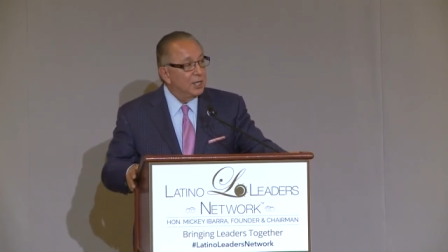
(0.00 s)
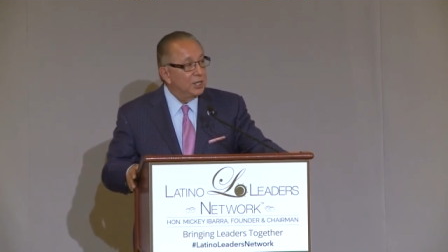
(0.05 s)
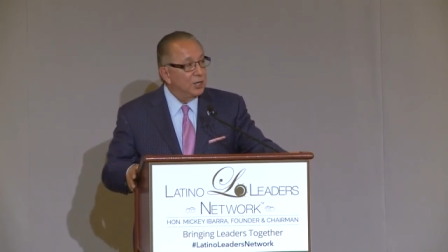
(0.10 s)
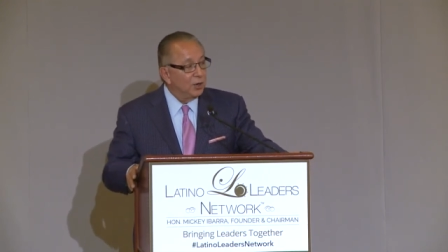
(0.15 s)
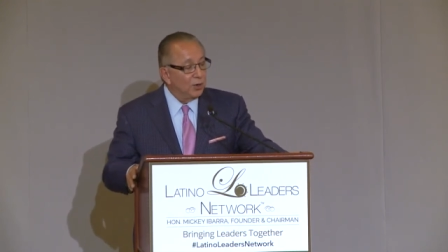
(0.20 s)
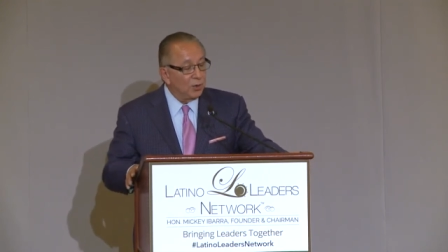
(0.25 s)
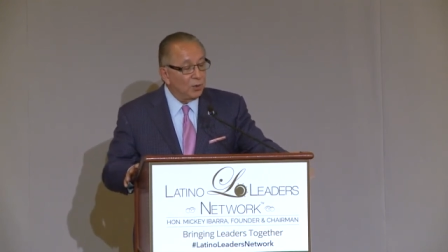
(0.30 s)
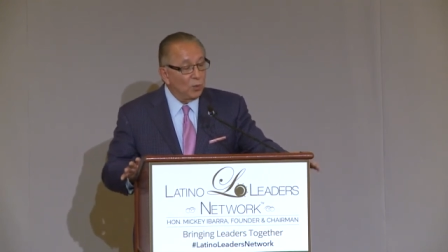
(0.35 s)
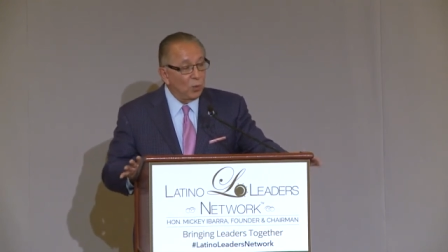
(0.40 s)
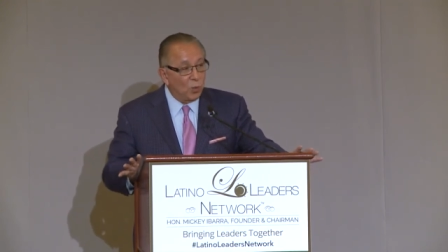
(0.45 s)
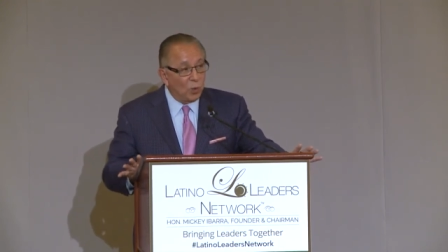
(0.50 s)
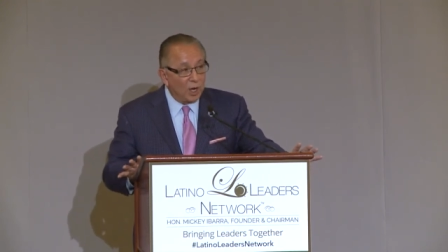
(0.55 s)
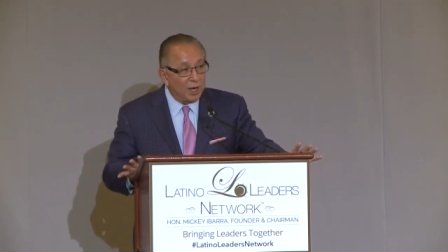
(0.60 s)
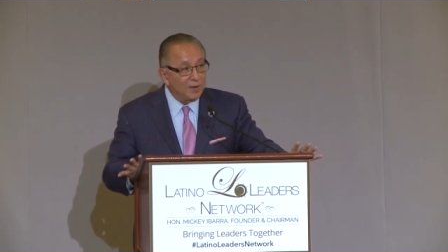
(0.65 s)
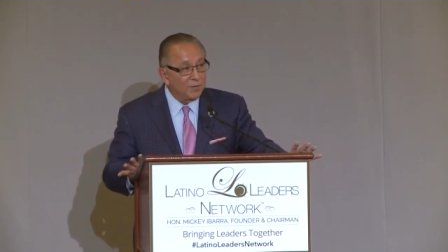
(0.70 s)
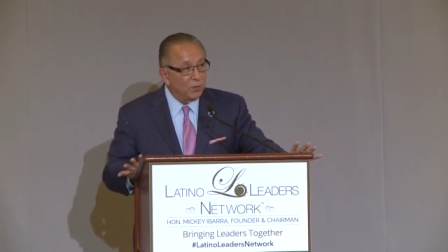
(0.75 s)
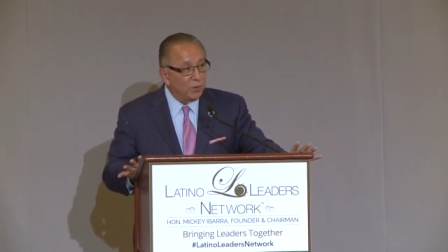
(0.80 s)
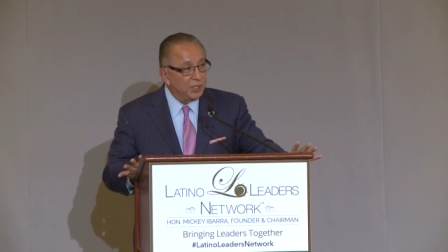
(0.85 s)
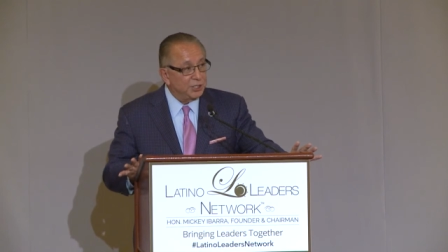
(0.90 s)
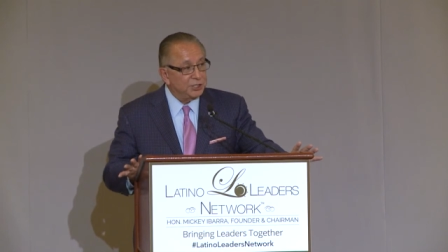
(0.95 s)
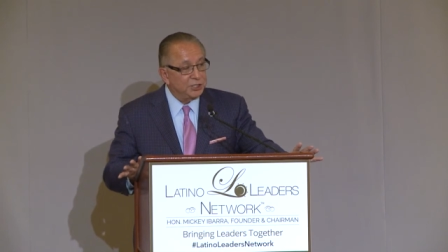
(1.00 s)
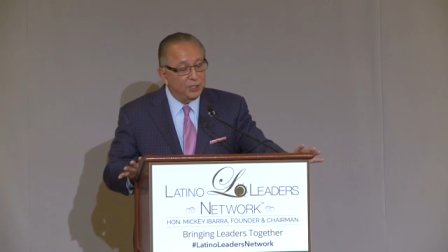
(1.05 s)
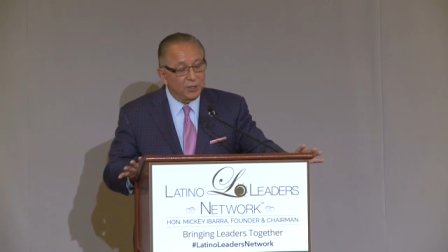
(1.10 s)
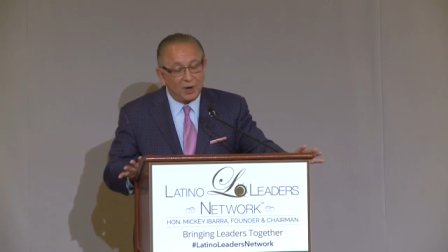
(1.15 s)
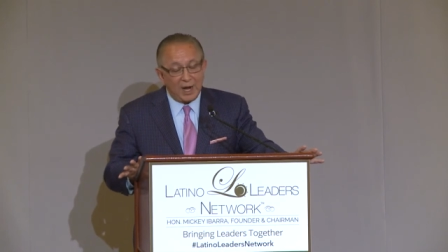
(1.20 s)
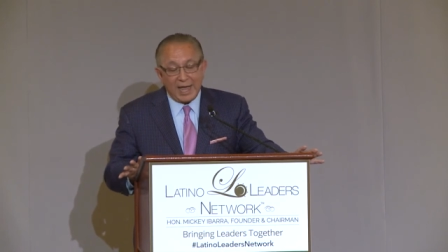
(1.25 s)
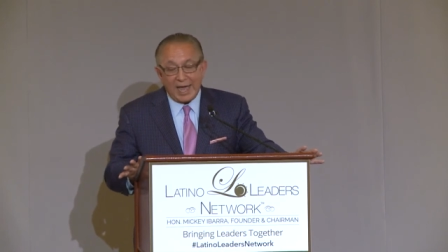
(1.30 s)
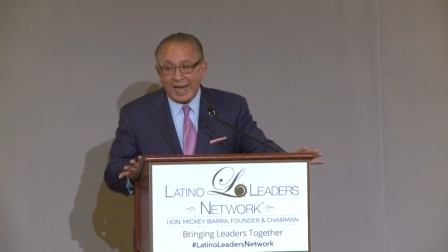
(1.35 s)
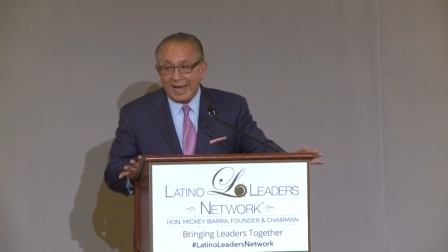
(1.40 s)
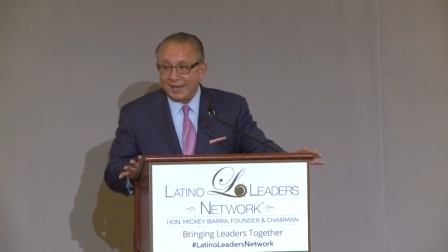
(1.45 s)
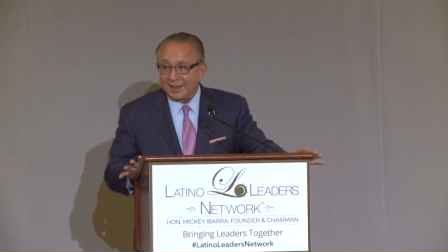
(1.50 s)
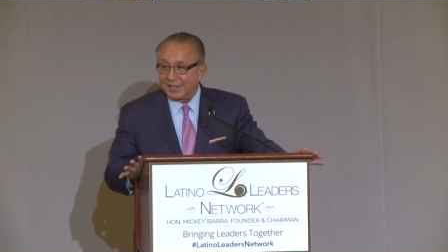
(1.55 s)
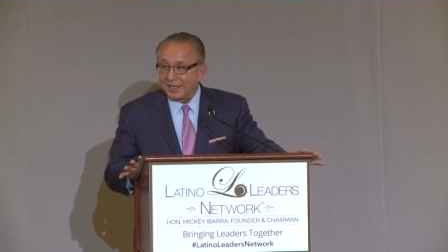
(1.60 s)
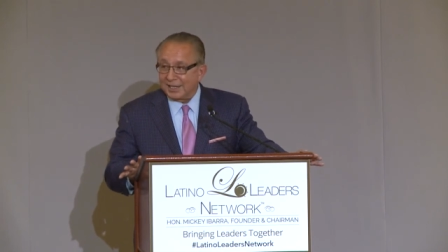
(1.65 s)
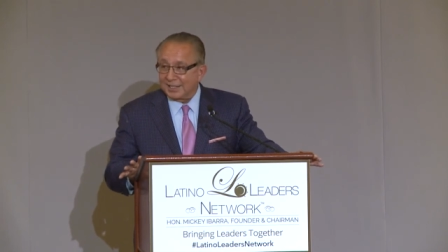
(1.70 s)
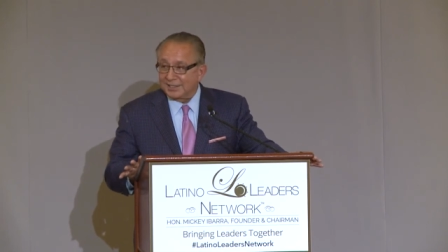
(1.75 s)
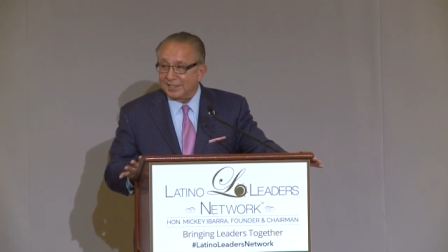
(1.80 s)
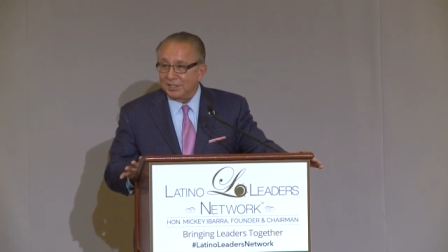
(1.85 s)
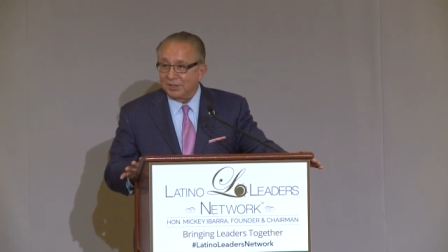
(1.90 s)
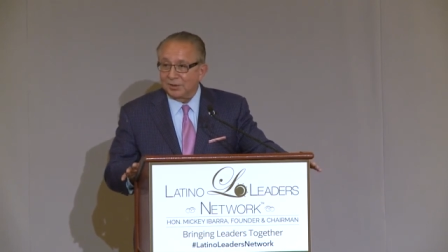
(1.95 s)
one of which you're at, the
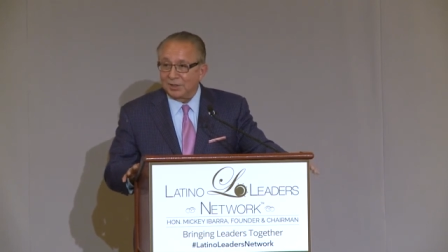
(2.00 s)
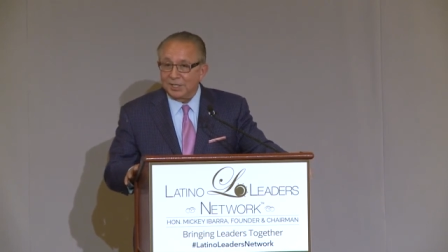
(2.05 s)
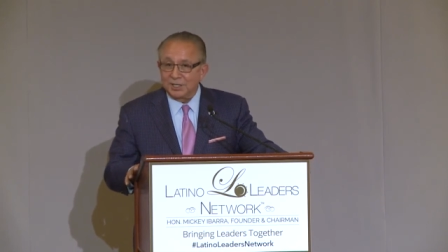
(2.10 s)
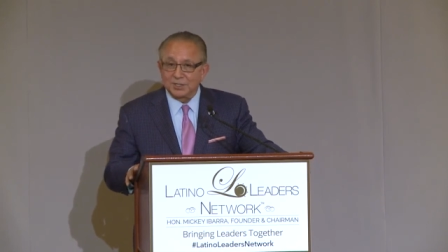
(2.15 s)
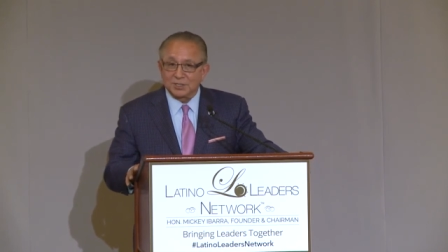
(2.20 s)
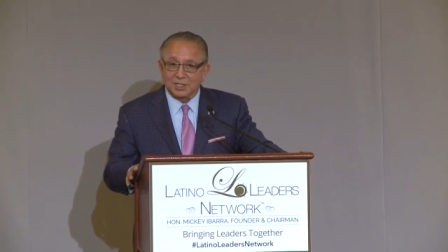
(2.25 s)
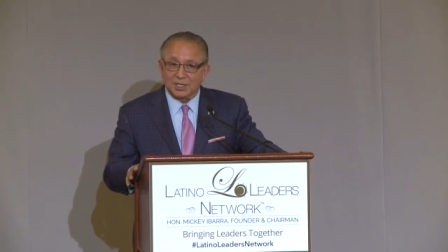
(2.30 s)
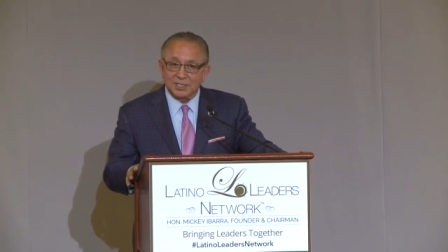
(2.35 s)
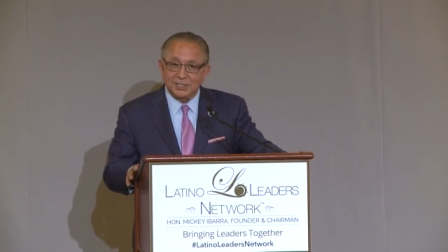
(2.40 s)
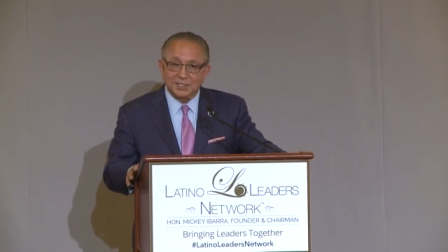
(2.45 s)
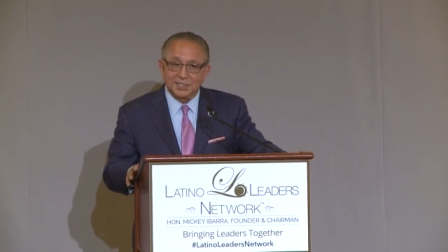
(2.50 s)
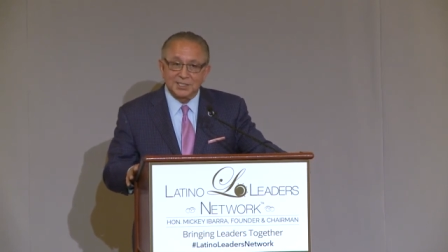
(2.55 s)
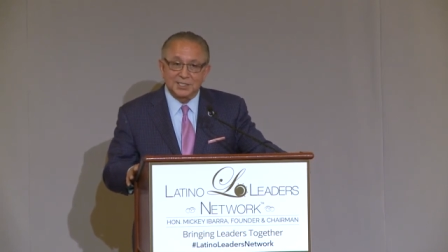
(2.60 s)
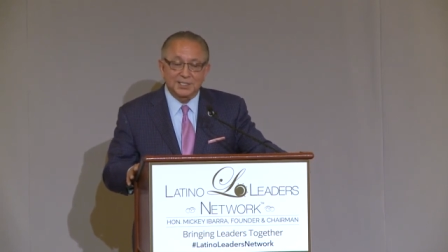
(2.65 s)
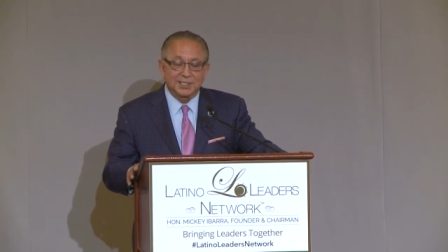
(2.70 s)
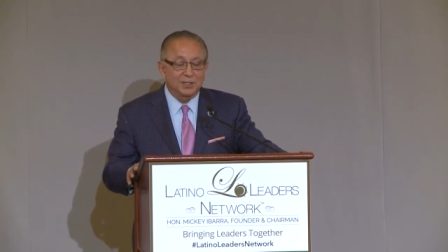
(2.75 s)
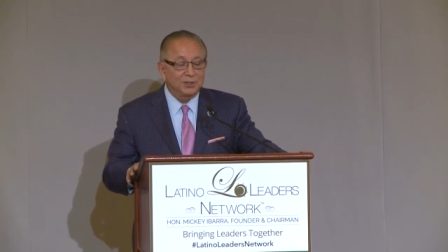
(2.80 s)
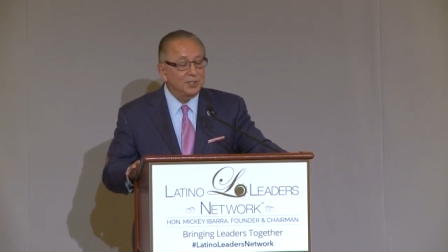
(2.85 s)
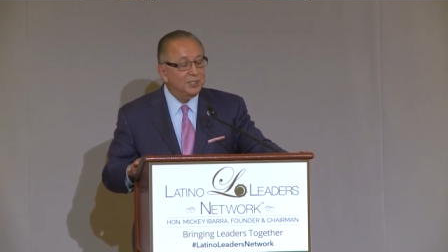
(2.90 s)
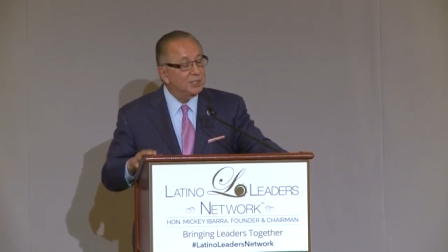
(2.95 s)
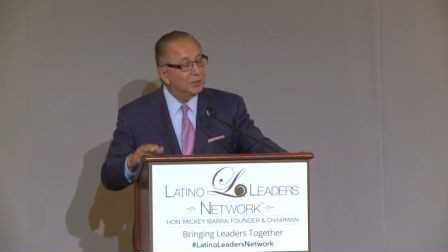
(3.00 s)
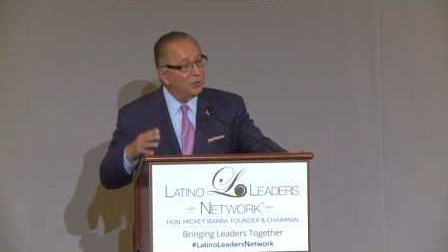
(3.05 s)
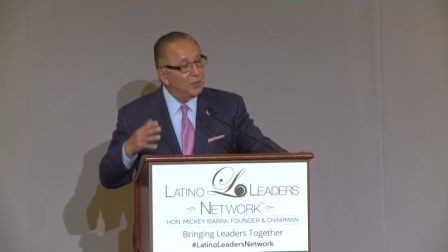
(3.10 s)
Latino Leaders Luncheon Series,